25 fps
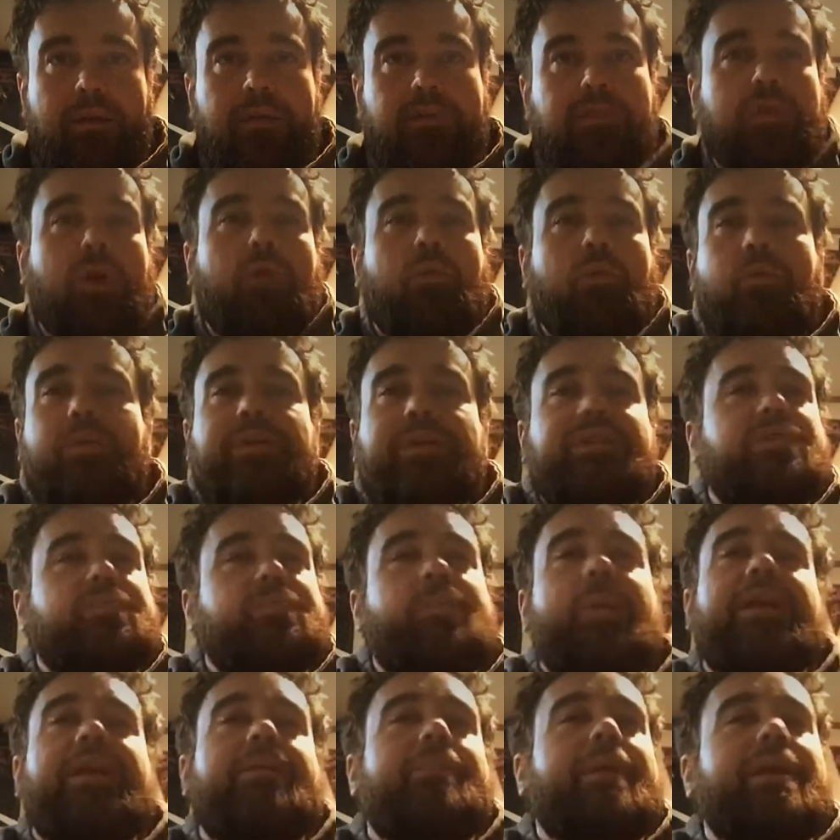So we
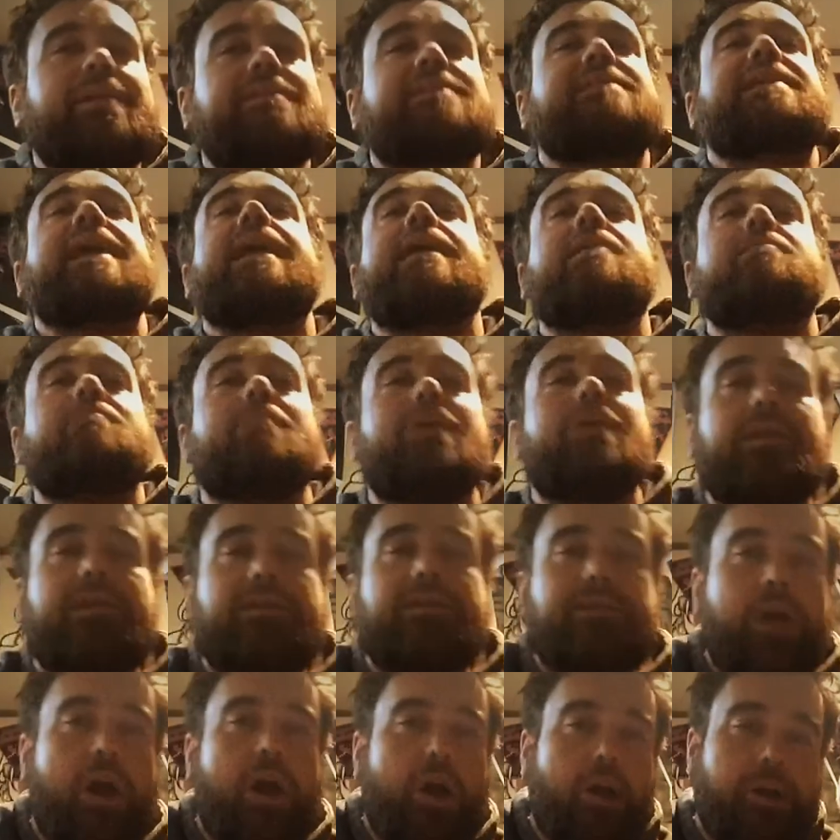spent about 10
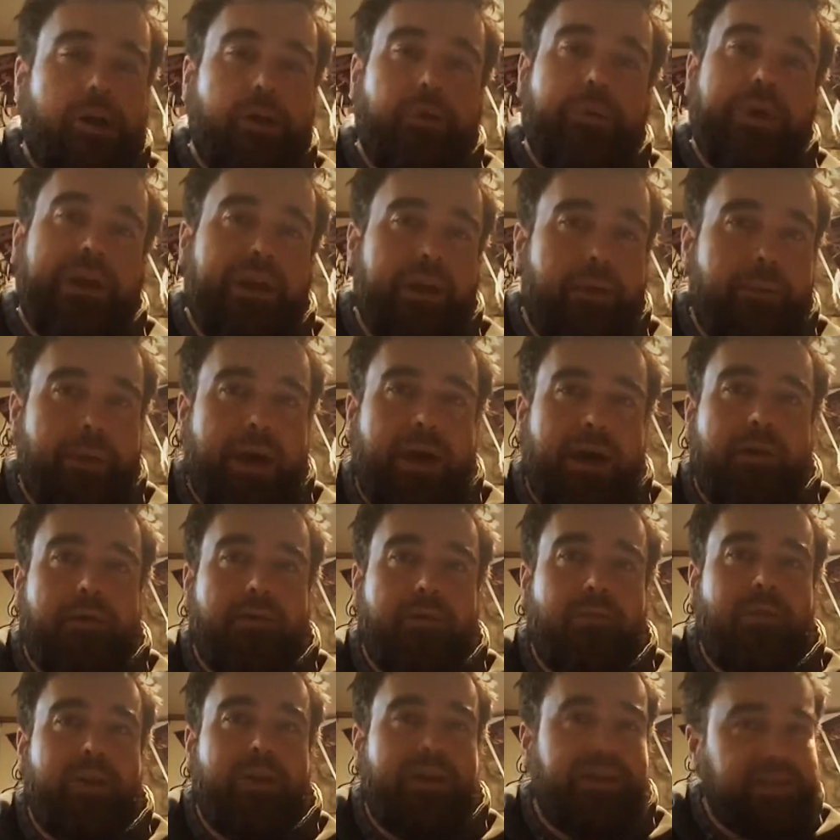minutes arguing
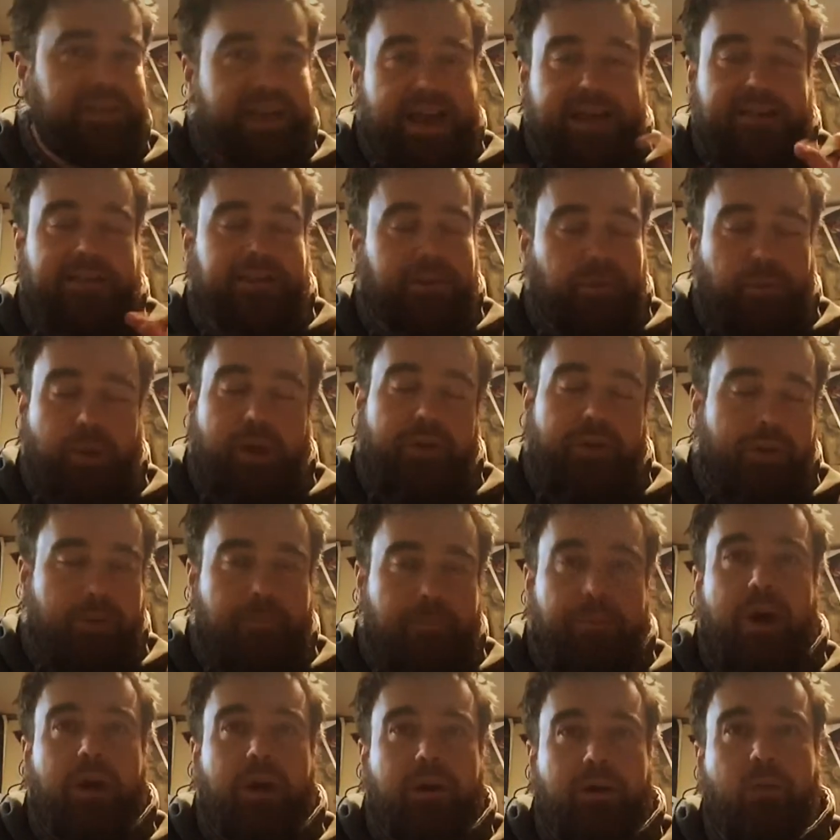about exactly where
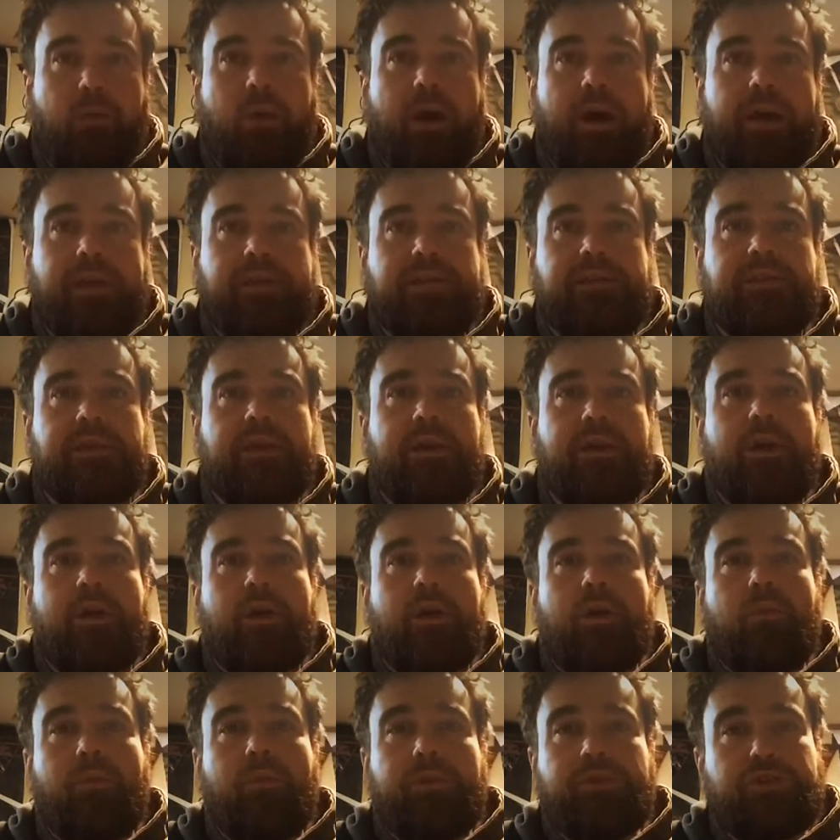the bug was
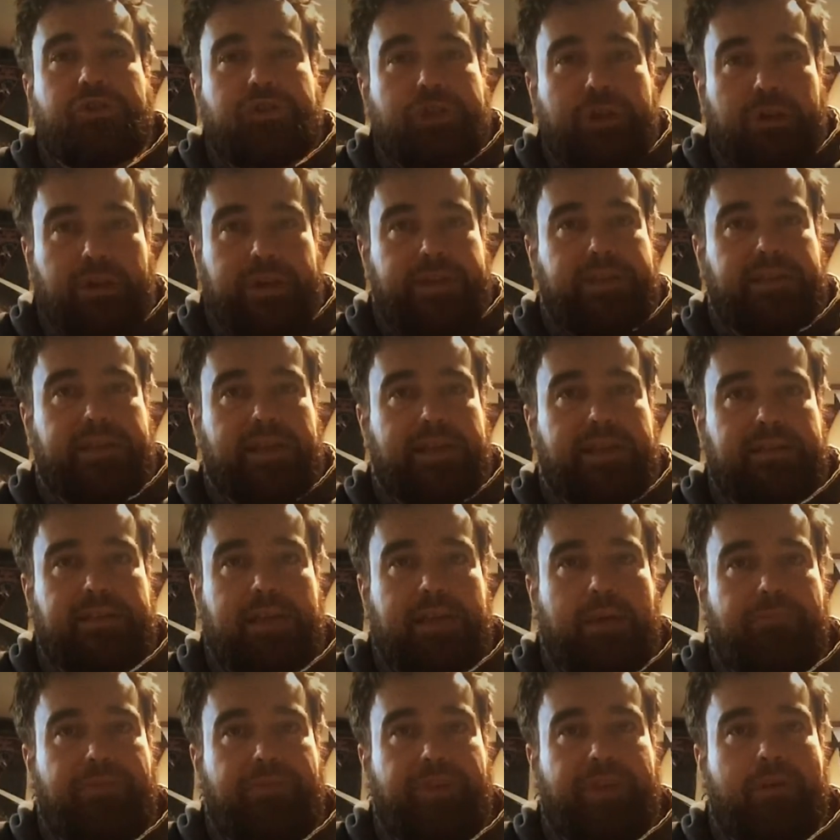when Shiri said
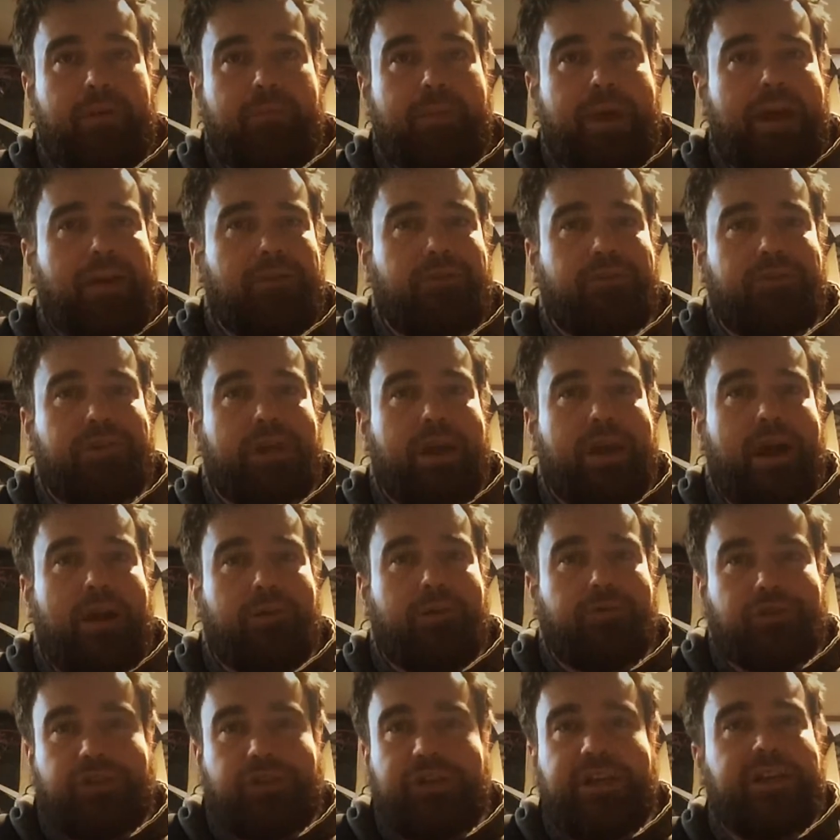something about
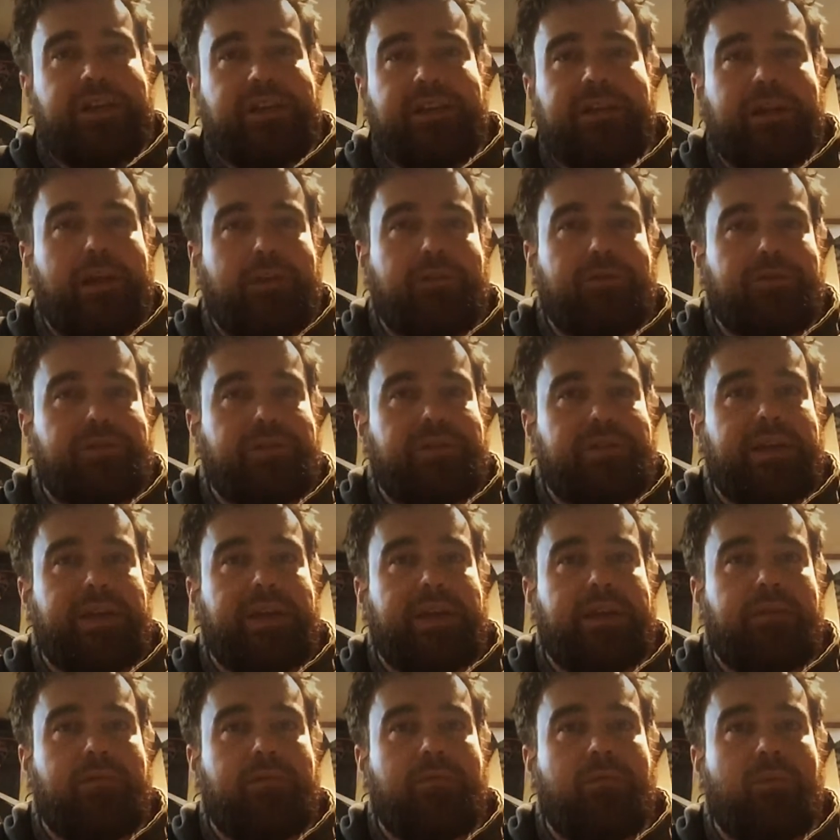how she didn't
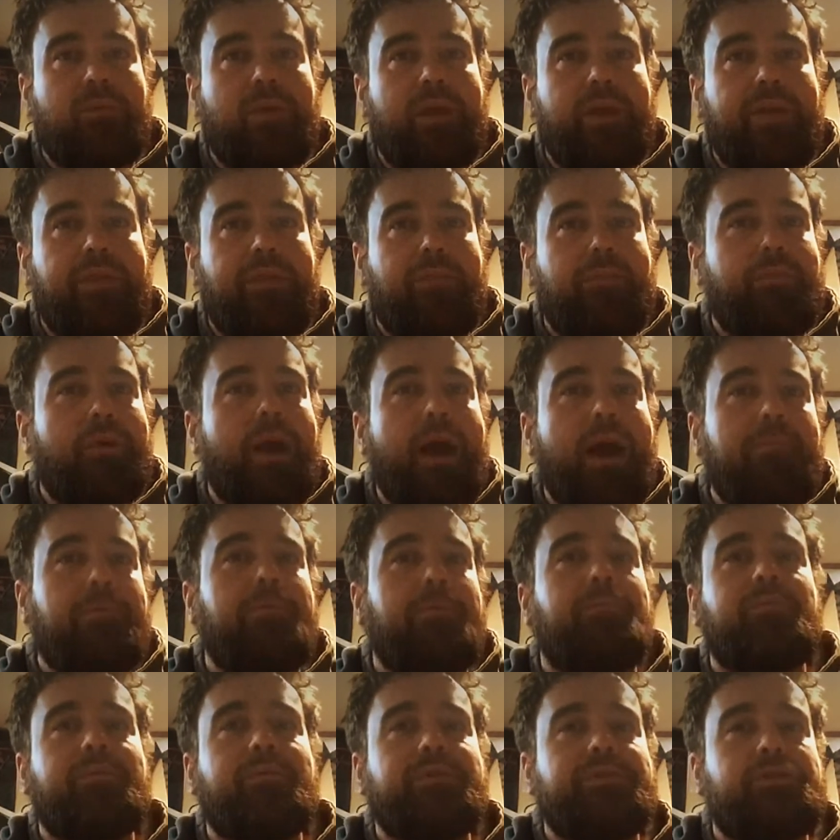understand why the
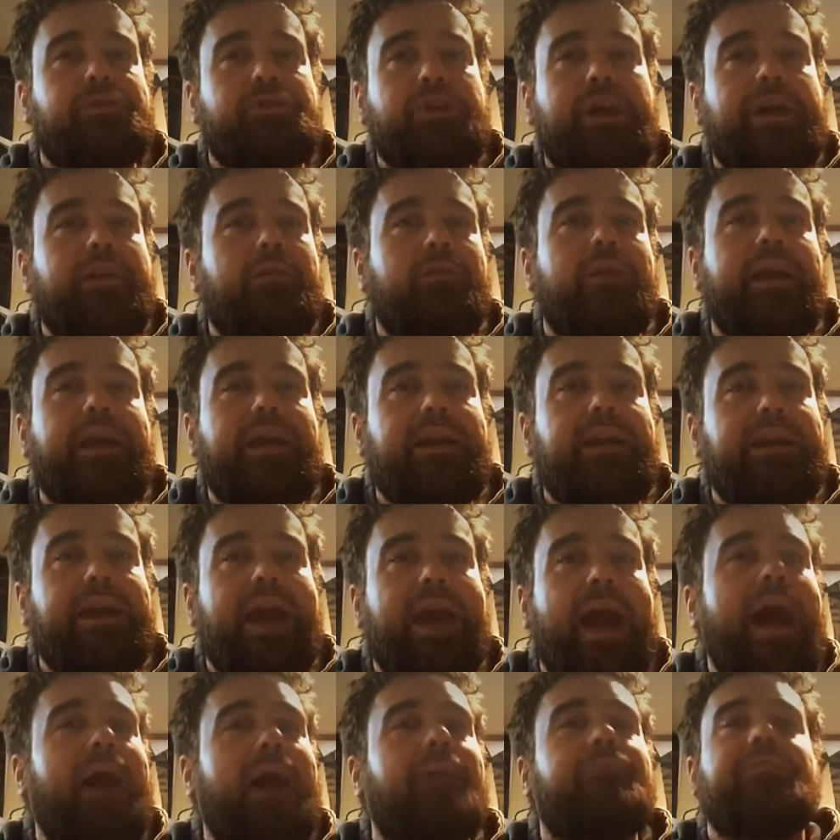problem was
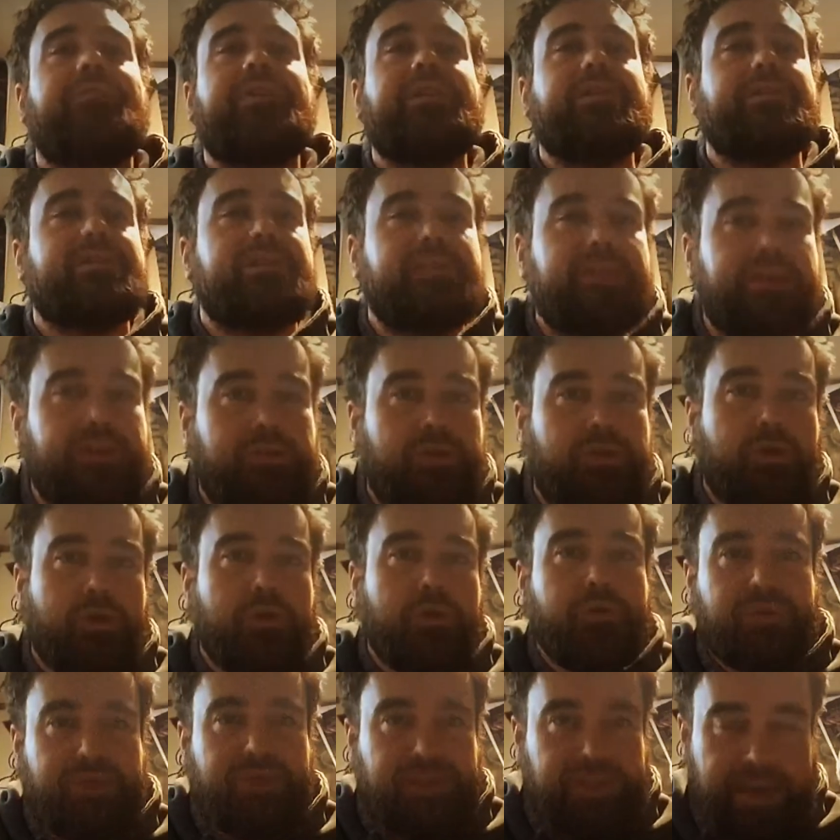generating obviously true